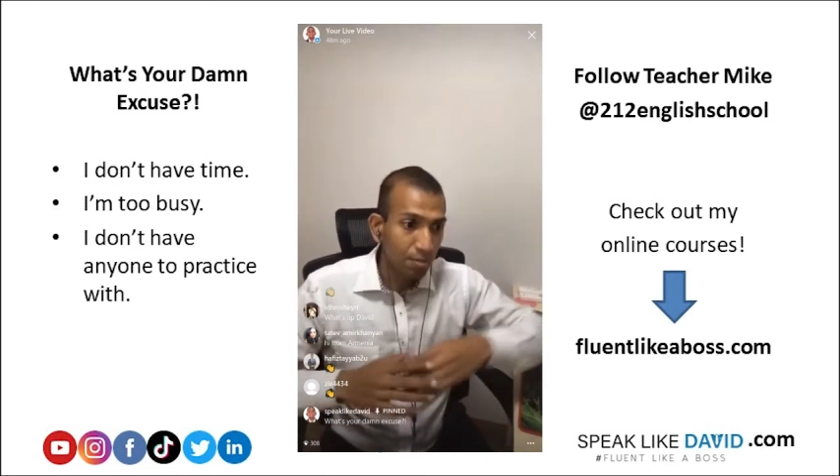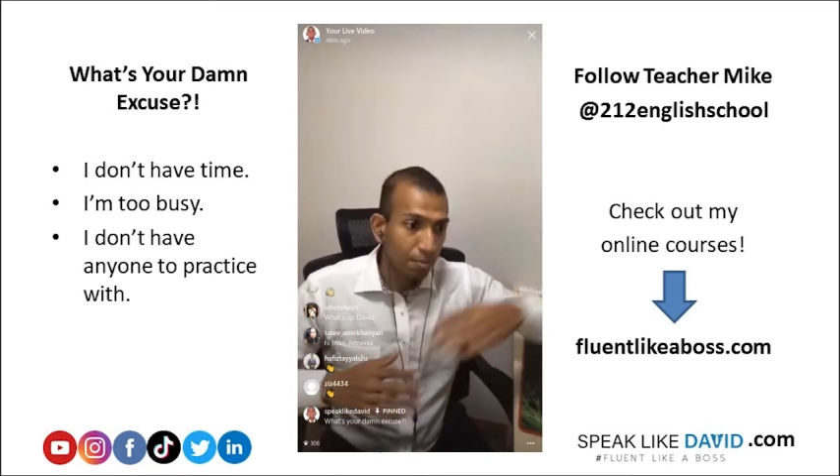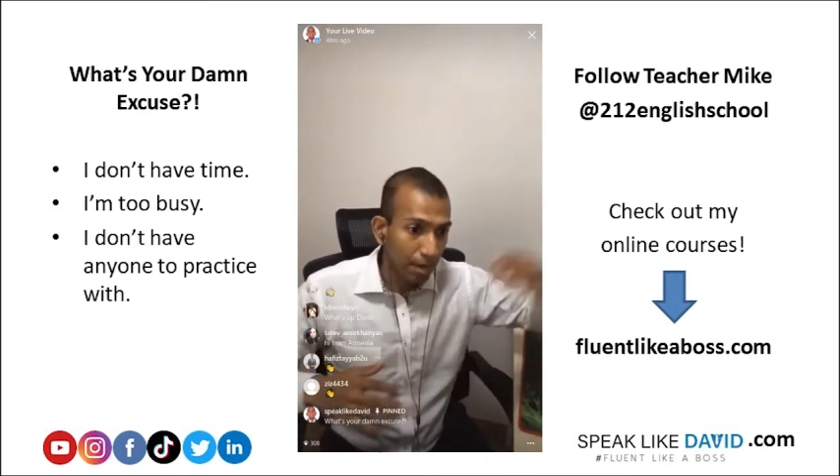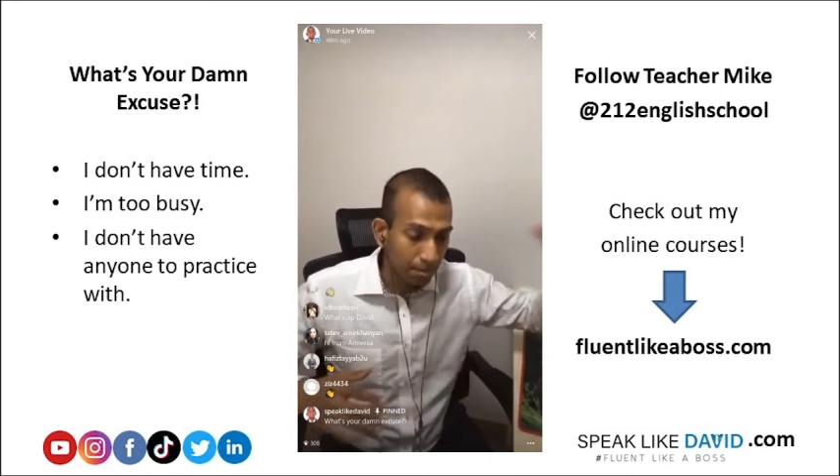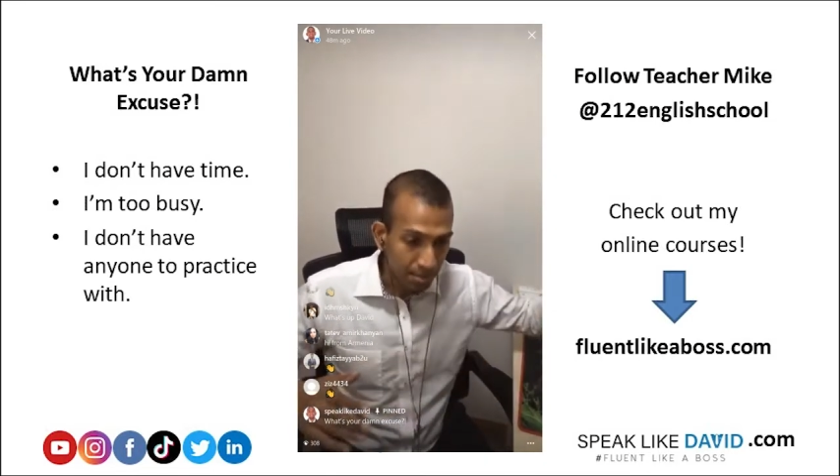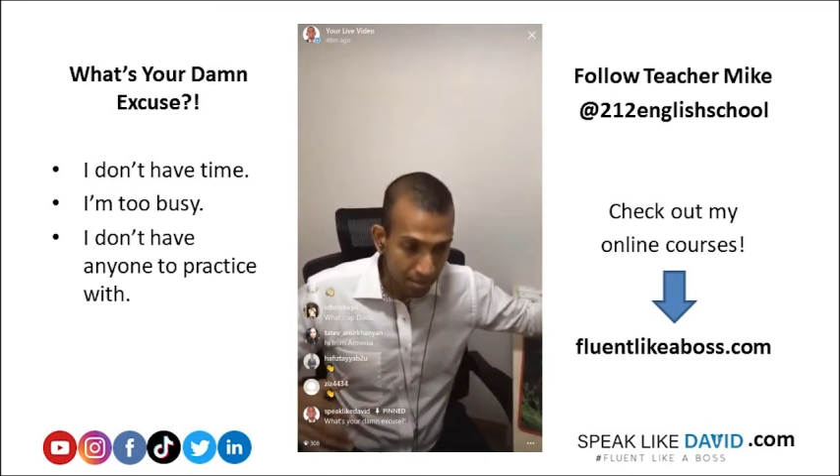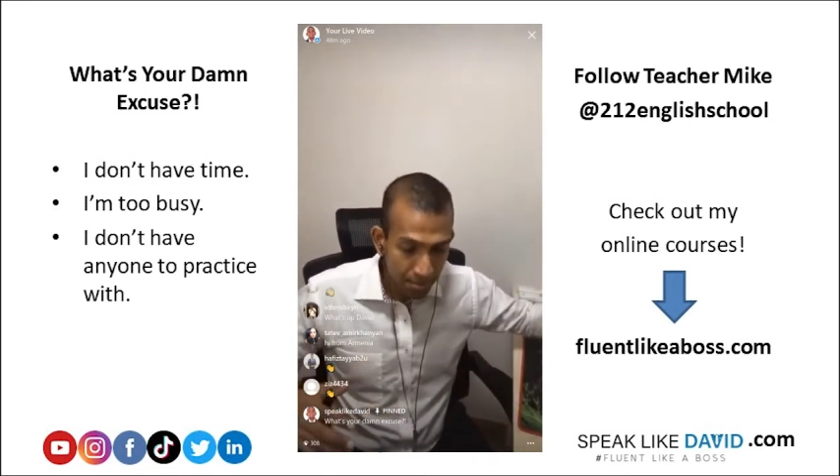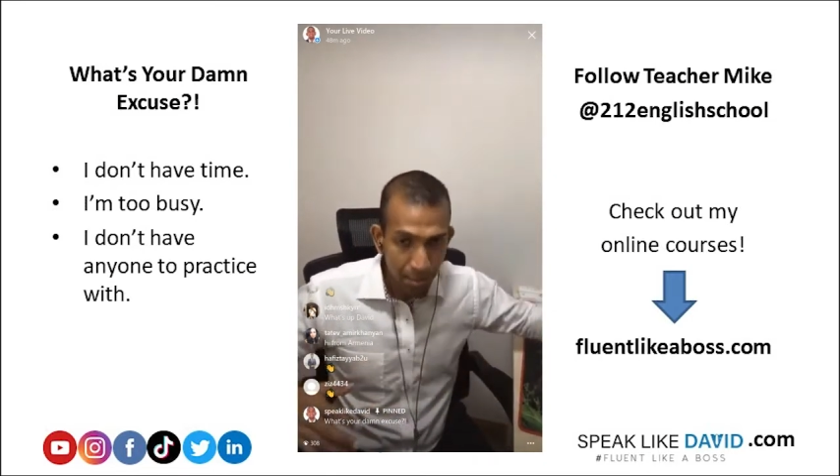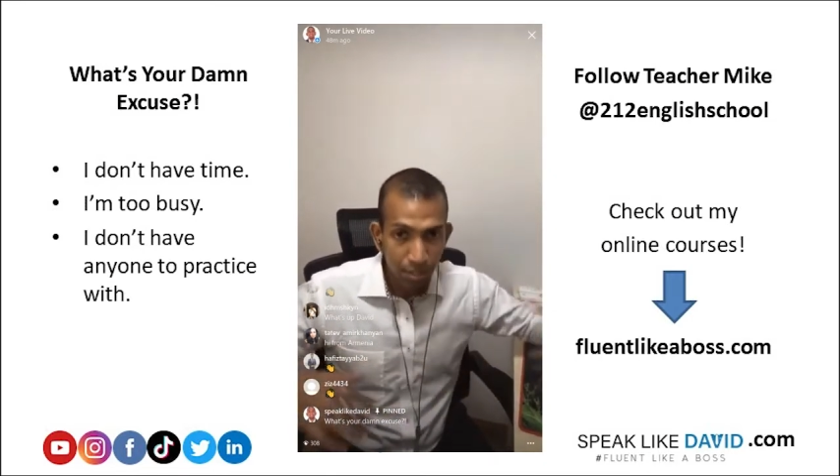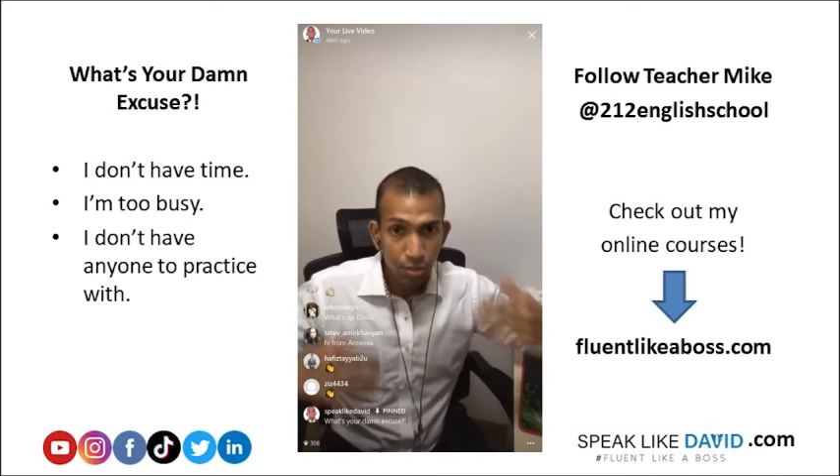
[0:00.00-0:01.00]
My
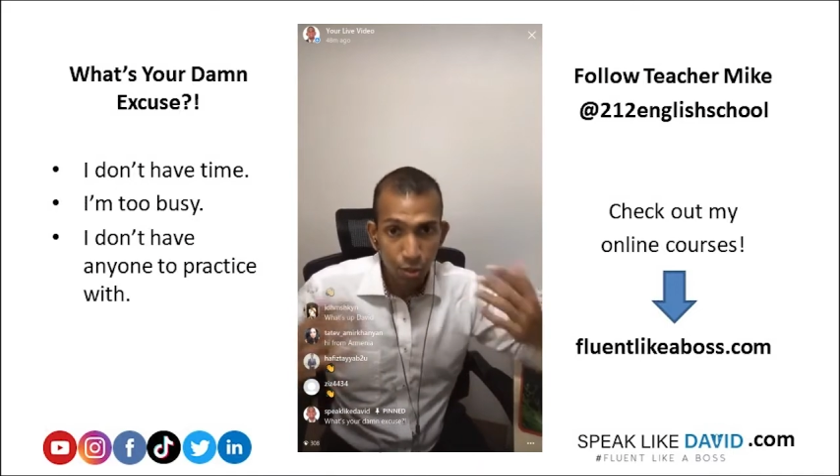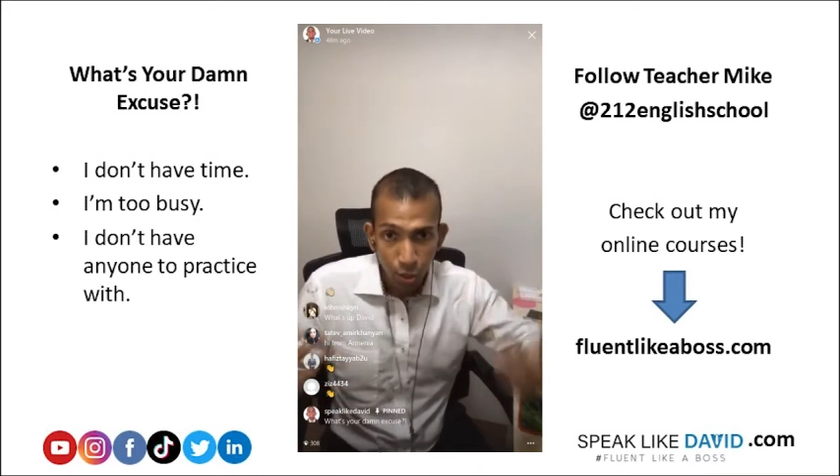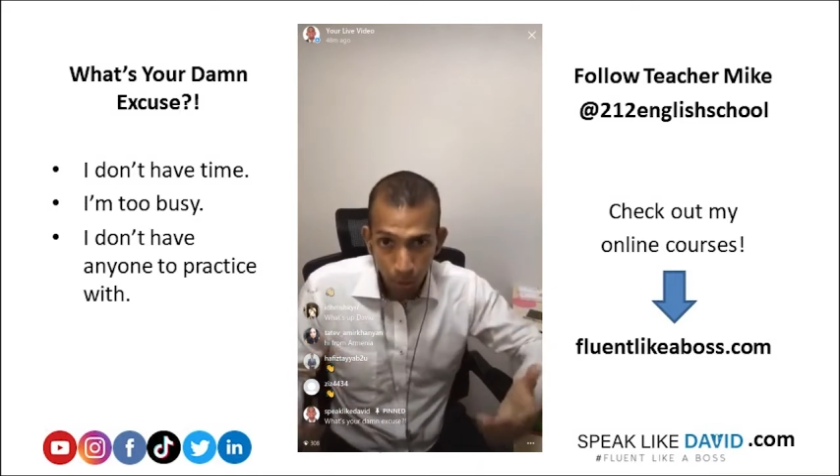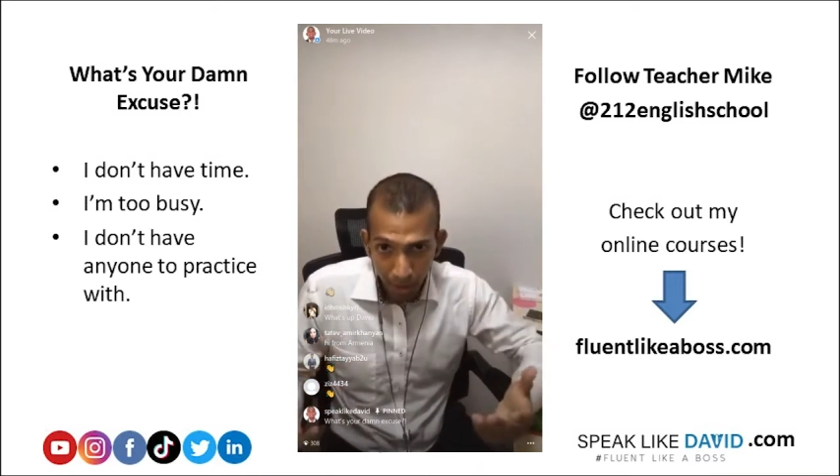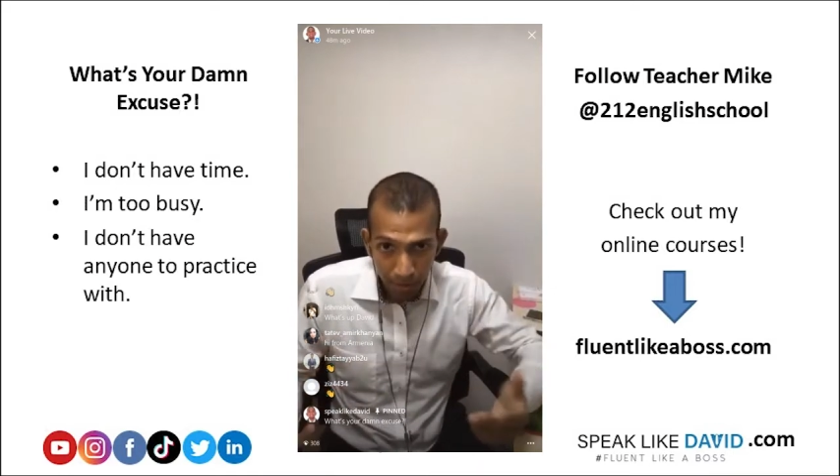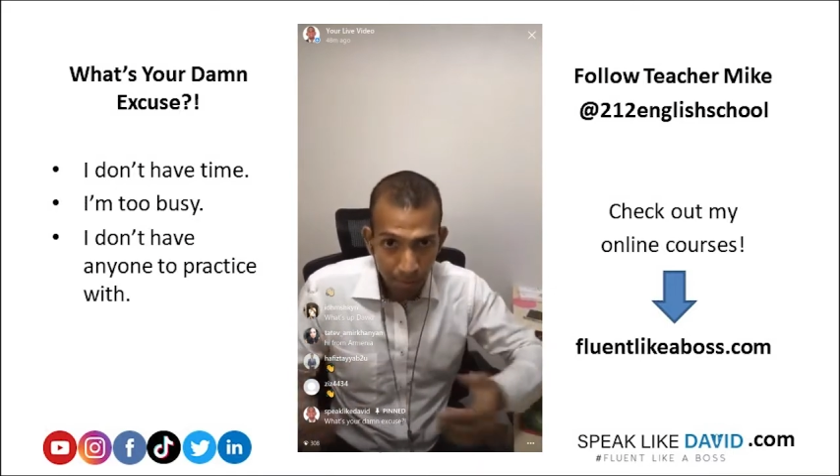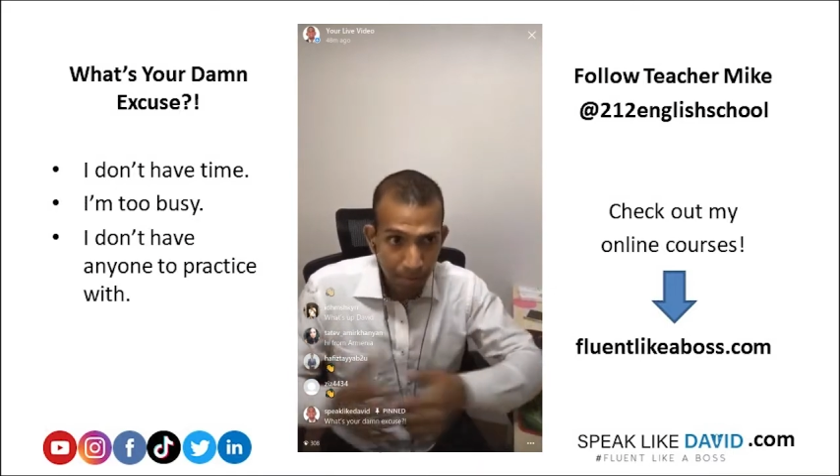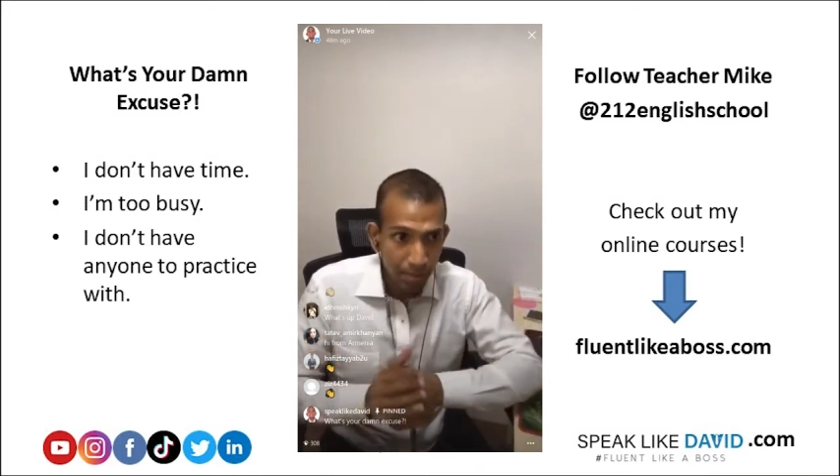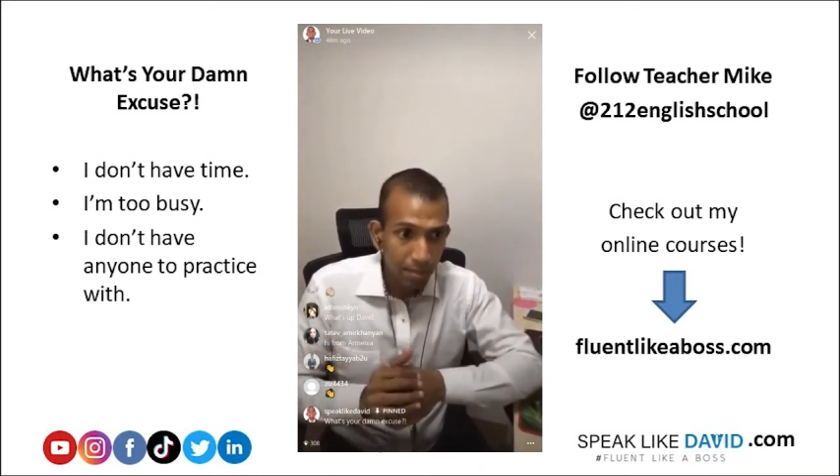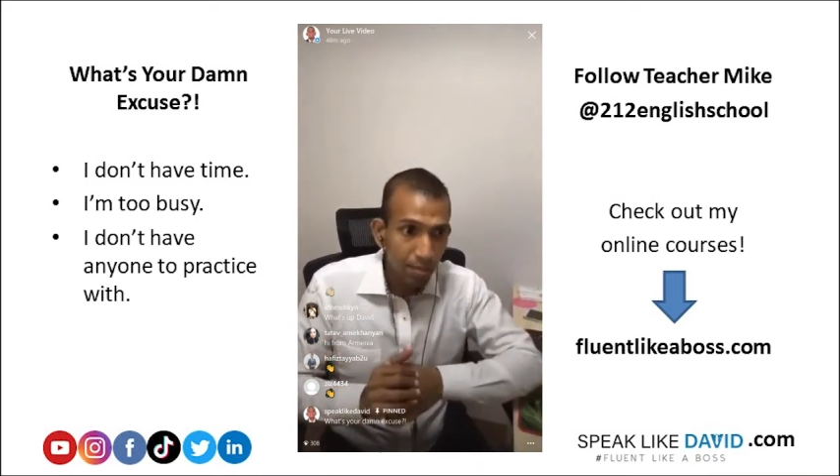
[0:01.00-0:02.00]
siblings know how to speak
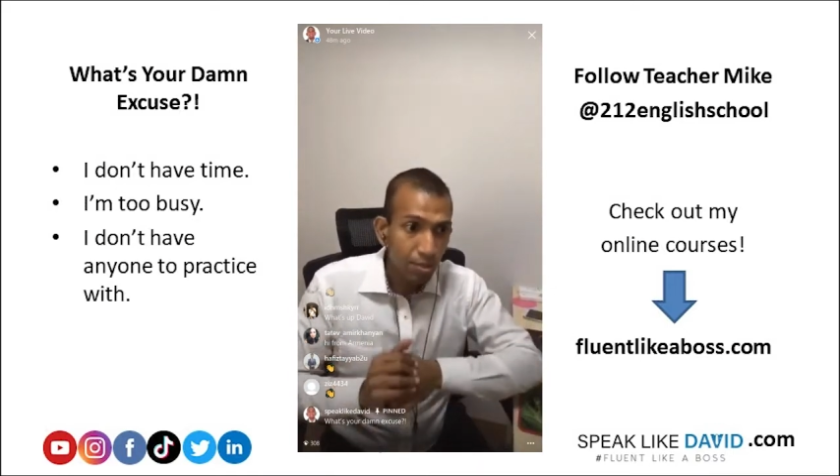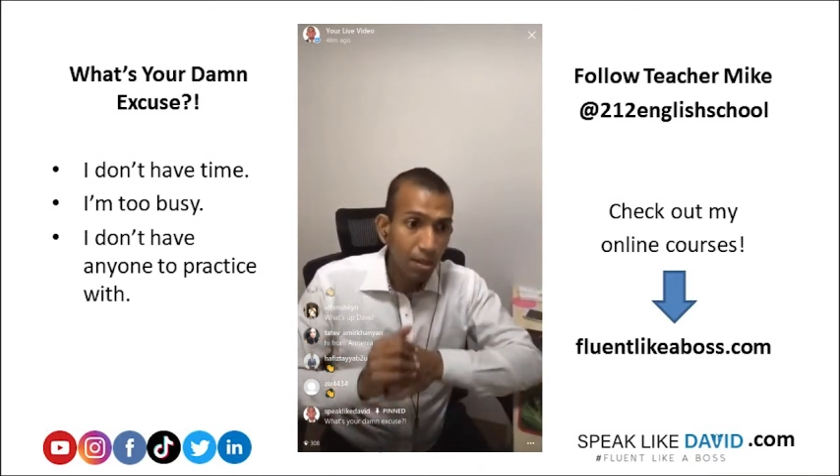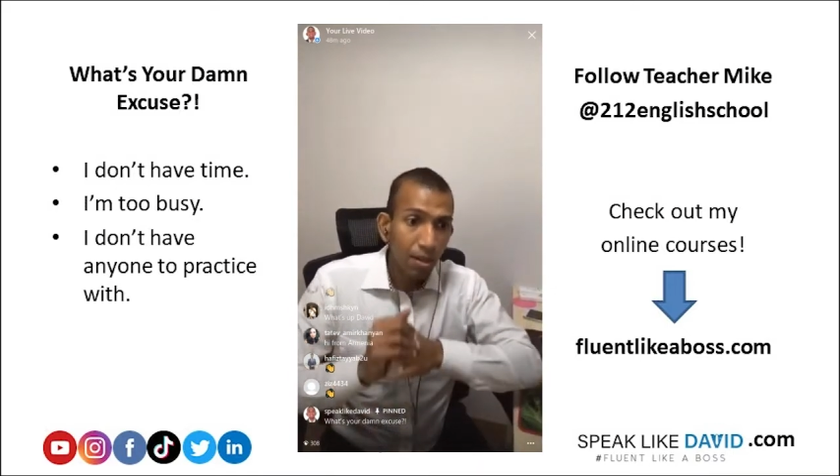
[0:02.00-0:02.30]
English,